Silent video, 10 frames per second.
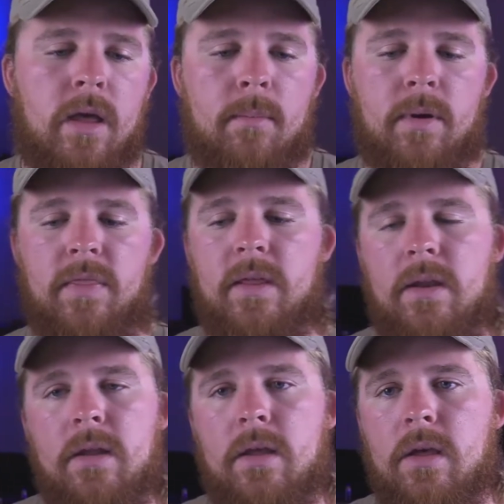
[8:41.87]
But
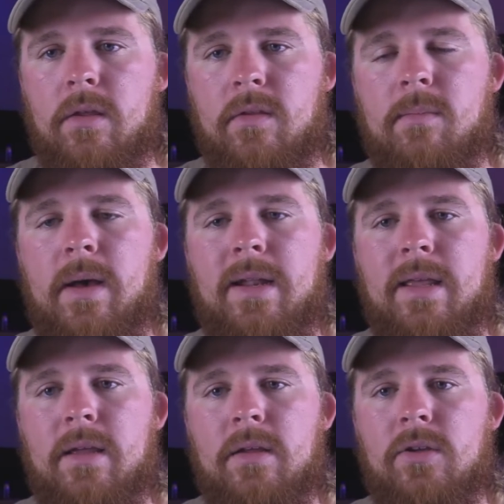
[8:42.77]
then
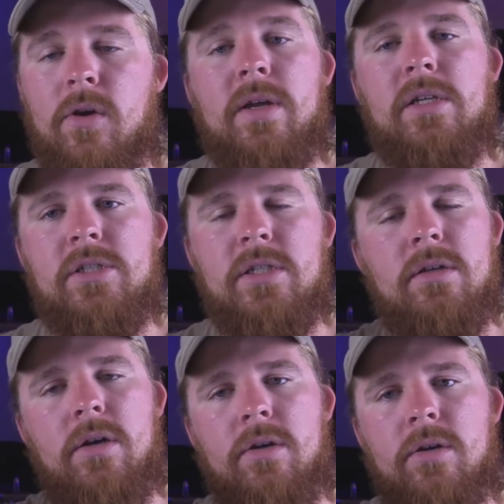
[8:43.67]
somebody talking shit
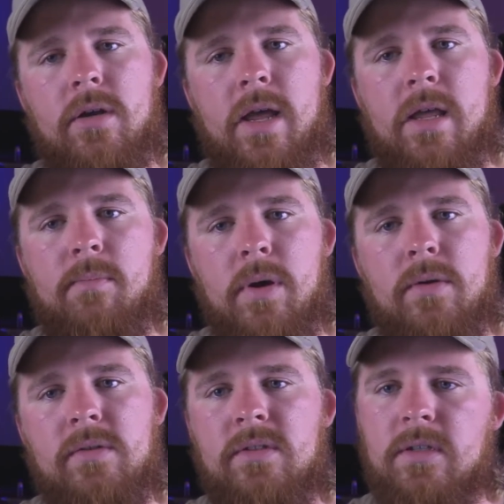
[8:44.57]
under a
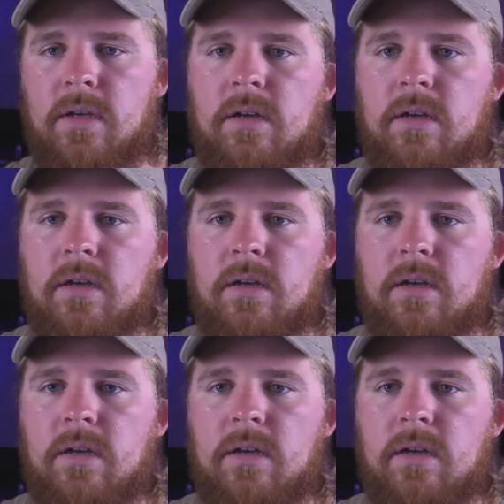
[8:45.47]
post